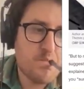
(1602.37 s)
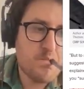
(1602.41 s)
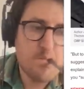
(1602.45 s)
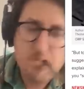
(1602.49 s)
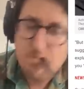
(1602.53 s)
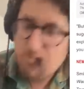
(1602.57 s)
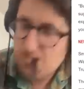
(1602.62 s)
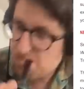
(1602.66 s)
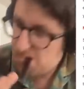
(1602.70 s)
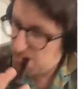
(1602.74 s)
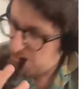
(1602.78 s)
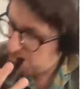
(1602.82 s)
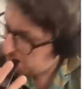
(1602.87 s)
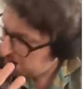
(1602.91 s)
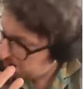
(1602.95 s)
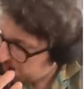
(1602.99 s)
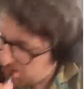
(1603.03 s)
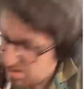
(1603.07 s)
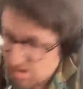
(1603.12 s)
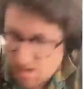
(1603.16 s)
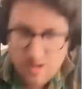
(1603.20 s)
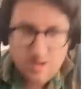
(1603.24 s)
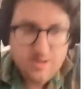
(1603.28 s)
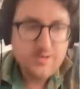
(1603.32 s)
uh, yeah,
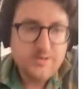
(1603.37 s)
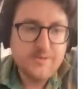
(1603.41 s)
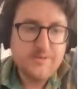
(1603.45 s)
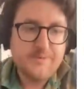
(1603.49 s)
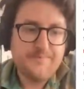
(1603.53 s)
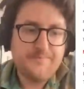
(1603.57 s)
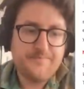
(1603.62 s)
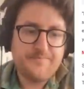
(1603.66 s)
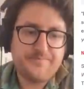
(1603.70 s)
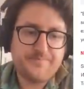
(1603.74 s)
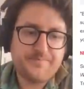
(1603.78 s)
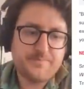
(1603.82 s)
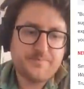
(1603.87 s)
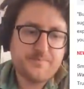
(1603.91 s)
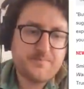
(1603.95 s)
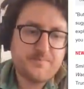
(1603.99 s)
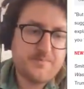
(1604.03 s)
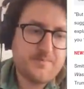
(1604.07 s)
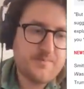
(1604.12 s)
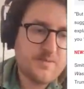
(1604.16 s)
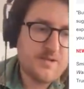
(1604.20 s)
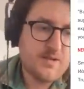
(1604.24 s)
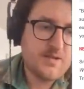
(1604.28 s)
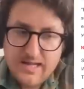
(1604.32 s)
who knows?
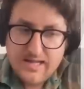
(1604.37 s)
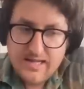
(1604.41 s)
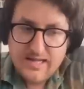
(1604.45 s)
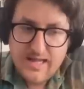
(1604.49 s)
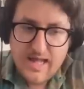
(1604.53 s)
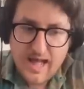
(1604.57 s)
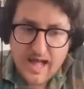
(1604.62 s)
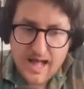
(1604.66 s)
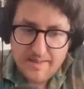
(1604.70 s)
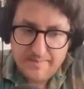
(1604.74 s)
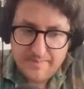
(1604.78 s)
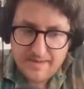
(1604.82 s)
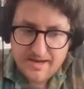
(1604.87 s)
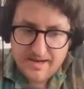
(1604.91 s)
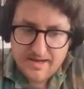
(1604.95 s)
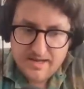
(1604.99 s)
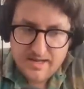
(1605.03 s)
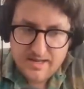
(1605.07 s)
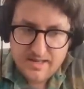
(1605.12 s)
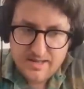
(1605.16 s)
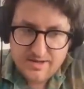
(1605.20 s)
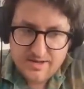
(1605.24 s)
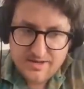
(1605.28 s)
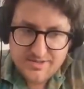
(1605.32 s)
Yeah, I
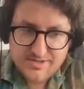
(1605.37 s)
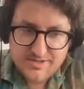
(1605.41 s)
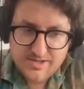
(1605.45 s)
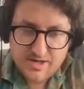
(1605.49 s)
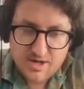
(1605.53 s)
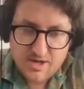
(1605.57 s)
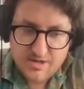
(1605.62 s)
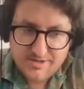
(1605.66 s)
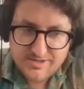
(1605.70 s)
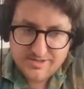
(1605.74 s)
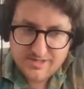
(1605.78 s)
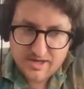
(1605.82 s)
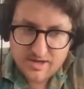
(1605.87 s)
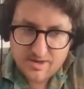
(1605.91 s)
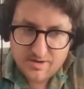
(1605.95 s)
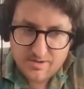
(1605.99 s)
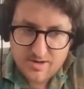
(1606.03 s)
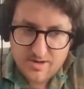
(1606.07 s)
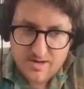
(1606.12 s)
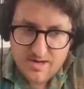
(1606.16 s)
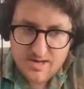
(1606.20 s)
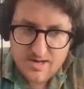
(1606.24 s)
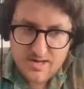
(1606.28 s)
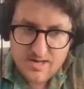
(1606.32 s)
mean, there's
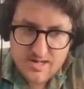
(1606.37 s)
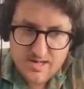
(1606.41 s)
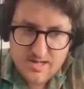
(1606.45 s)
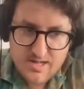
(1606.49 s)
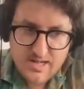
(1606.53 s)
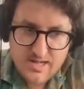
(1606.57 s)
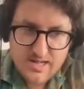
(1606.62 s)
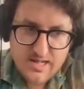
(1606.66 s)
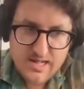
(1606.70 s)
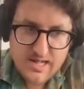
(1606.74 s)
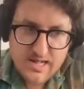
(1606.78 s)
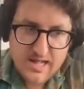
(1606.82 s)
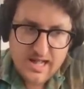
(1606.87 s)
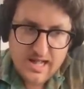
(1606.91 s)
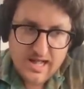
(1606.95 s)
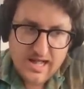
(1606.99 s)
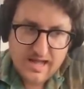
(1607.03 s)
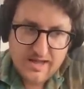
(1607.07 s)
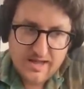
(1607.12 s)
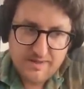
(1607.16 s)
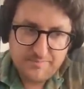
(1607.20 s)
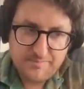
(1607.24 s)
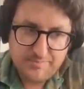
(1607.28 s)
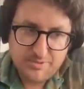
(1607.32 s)
also,
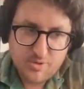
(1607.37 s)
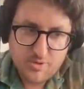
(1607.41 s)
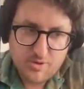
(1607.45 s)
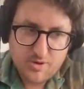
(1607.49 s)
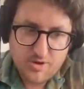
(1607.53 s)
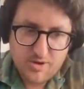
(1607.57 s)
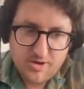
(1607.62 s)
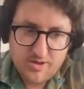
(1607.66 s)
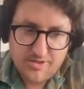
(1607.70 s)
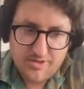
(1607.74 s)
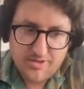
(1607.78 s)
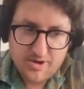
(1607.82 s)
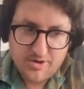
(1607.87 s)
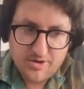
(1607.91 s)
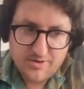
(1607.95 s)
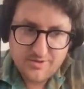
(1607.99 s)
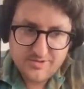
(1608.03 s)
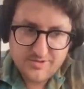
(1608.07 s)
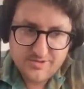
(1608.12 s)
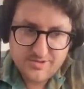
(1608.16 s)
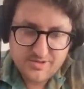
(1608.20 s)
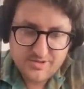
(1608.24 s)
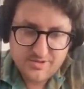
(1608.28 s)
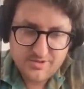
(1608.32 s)
I implore
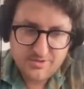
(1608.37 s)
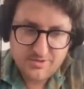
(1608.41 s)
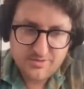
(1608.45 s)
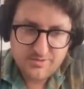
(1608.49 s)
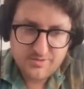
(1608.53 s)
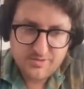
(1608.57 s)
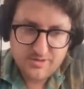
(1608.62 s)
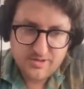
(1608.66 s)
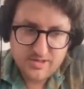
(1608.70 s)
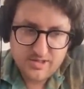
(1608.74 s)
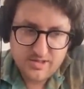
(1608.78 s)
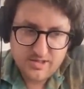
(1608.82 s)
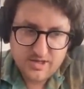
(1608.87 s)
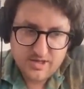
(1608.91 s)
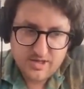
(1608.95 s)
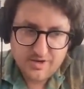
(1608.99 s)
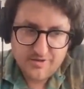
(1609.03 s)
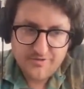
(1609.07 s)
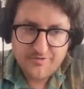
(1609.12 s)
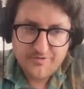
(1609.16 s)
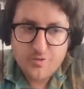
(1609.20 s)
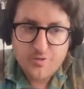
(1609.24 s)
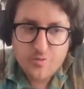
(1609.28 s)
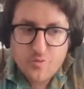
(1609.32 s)
those who
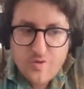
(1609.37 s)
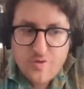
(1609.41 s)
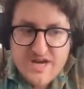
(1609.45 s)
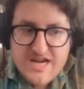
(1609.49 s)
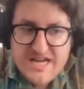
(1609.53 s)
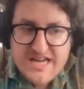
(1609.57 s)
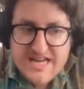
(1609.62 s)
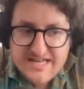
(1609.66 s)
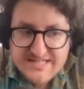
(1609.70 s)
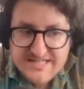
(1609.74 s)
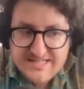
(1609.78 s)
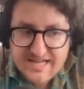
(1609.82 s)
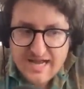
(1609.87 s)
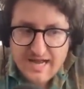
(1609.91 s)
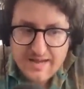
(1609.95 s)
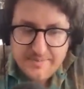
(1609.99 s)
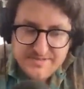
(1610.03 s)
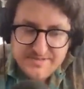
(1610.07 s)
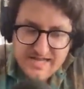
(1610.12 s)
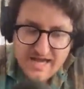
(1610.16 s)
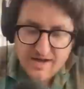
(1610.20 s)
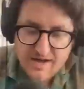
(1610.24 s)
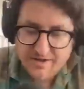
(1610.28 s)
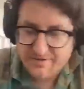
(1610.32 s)
of the reading
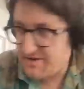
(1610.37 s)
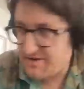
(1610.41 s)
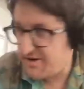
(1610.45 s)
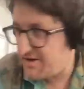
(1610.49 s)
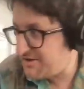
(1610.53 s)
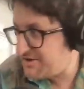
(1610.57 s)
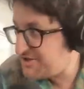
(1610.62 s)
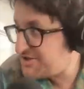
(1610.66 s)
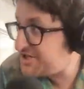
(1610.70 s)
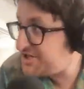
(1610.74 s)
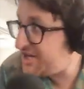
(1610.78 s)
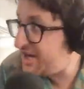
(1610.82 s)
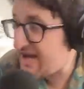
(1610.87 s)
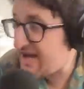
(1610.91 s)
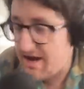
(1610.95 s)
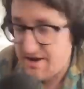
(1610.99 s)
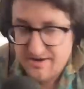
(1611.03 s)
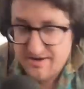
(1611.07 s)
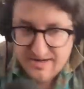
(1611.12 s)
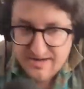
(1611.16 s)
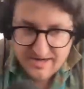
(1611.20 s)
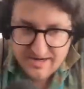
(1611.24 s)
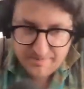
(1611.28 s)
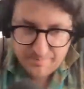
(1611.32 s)
types out there to check
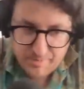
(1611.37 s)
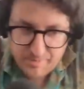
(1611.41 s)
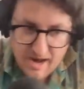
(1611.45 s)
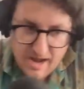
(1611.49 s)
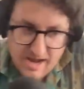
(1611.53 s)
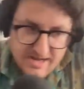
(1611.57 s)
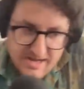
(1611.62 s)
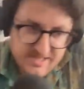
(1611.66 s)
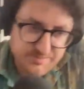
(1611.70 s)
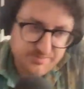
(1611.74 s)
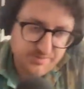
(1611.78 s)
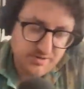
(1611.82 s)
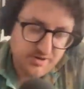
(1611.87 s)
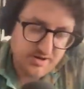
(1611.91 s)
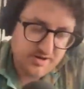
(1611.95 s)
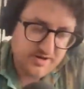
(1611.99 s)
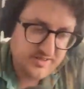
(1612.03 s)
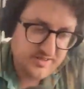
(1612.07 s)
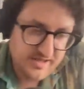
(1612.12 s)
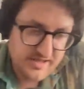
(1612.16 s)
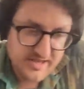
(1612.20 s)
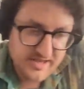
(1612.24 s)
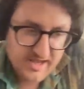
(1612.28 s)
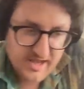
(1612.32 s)
out Nick Bryant's
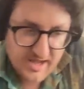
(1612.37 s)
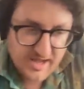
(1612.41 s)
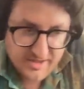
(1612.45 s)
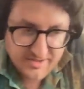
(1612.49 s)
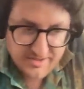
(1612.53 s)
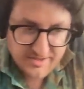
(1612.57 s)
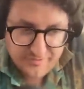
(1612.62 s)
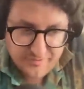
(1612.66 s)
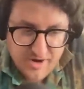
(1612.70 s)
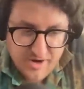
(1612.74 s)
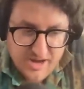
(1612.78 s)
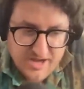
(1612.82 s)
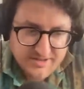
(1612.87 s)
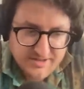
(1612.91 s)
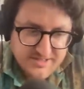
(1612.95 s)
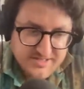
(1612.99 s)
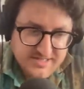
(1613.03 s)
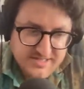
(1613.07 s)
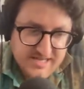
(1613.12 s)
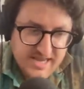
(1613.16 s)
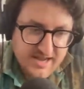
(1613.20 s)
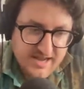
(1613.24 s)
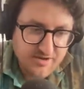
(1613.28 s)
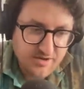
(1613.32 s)
book, the uh, the
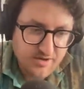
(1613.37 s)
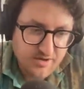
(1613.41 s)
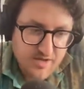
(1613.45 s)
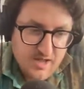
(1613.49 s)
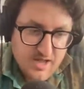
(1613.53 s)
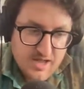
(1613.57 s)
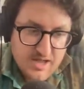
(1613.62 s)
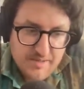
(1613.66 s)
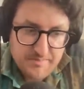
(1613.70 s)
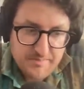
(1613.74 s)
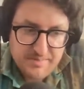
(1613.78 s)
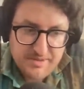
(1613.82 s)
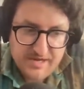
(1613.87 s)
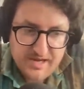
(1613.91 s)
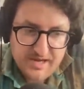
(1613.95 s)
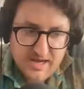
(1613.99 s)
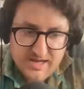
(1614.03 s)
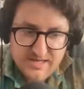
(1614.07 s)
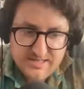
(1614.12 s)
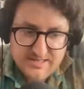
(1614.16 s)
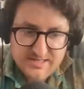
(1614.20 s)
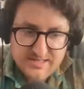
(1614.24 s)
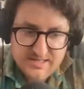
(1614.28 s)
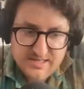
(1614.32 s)
Franklin Scandal,
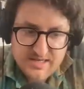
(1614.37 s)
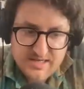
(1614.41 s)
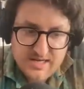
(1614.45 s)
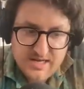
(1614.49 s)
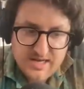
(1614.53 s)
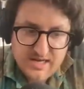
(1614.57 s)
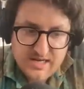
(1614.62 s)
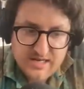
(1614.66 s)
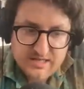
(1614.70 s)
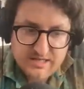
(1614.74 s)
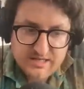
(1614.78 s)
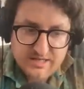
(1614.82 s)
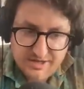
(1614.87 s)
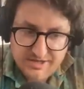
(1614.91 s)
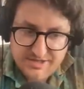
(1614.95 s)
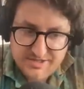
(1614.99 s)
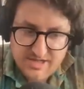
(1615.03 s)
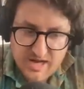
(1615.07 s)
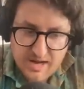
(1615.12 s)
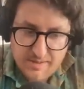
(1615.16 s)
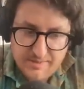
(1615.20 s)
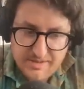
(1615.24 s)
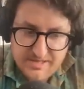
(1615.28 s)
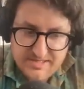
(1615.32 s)
because
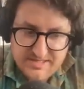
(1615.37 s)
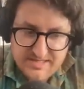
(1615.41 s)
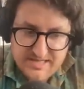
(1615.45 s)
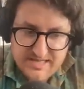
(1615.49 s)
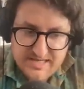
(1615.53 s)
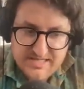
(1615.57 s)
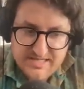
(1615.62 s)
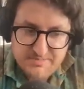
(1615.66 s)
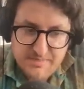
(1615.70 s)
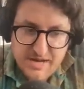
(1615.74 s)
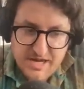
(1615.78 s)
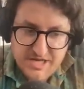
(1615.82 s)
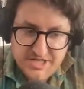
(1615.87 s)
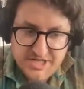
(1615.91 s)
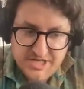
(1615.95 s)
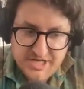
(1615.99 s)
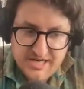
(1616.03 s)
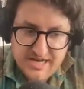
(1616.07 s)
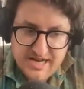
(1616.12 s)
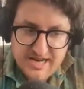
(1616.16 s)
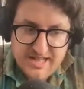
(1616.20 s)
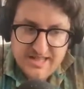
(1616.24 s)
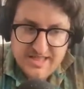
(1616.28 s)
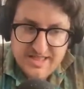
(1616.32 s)
Clarence Thomas is
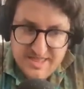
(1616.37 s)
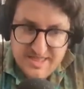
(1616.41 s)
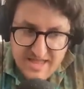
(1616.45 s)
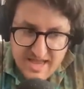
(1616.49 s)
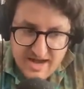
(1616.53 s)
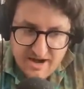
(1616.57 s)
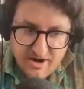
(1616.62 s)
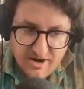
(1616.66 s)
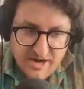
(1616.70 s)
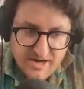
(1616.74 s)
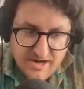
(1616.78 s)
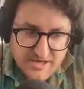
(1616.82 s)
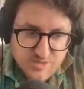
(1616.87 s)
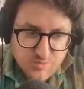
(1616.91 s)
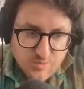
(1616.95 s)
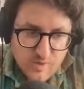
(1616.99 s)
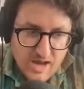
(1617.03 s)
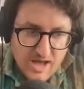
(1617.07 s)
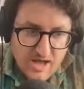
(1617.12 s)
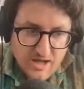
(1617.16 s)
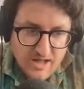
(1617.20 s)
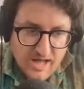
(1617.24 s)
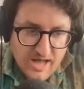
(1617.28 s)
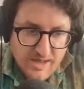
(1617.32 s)
mentioned in there as
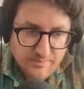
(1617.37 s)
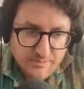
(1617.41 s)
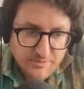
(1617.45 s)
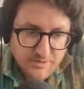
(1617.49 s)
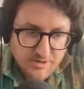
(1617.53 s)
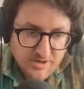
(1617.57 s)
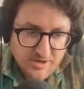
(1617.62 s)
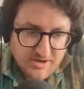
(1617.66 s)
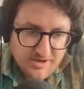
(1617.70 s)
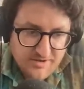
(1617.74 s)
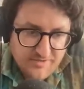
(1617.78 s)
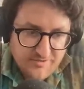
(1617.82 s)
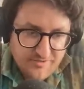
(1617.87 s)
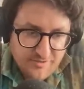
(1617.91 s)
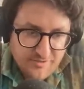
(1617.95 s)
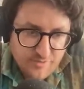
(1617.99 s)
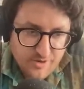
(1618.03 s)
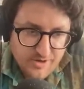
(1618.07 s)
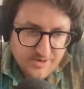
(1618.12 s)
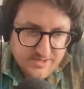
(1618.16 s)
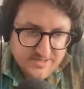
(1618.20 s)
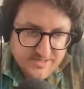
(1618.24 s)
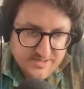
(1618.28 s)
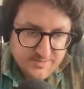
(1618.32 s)
well. I'm looking
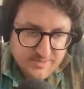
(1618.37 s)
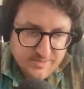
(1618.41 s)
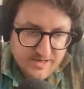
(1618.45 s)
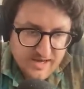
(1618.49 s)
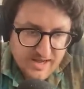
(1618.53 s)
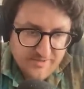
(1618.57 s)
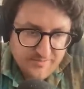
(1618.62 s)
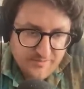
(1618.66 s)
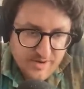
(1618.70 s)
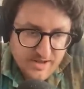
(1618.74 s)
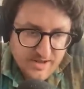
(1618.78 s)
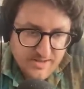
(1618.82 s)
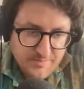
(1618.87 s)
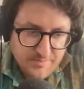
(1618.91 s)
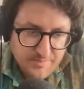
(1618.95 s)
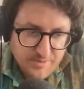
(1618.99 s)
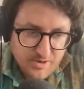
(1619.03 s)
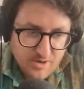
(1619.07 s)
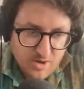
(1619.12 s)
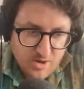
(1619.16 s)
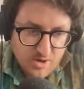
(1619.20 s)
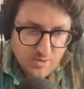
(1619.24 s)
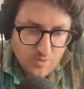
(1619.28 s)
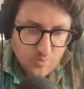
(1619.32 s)
for it. Someone I read the
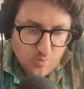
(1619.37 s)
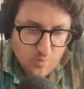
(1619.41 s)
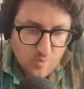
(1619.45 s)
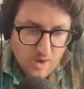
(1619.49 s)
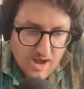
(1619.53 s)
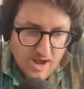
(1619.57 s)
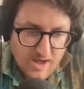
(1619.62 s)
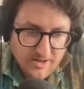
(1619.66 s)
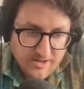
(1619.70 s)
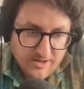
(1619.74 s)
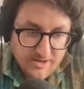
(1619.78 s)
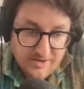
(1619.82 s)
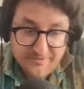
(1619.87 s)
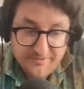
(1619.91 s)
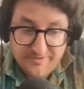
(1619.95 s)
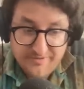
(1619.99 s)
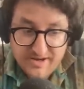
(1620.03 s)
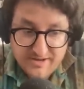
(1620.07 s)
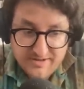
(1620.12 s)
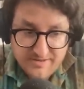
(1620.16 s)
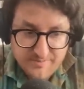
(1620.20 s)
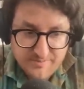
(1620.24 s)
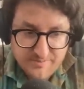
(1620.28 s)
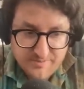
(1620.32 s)
book a while ago. In
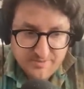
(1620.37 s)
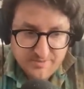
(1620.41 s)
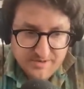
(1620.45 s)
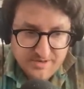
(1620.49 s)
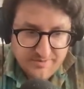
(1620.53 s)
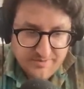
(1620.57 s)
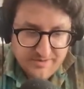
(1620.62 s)
fact, I'm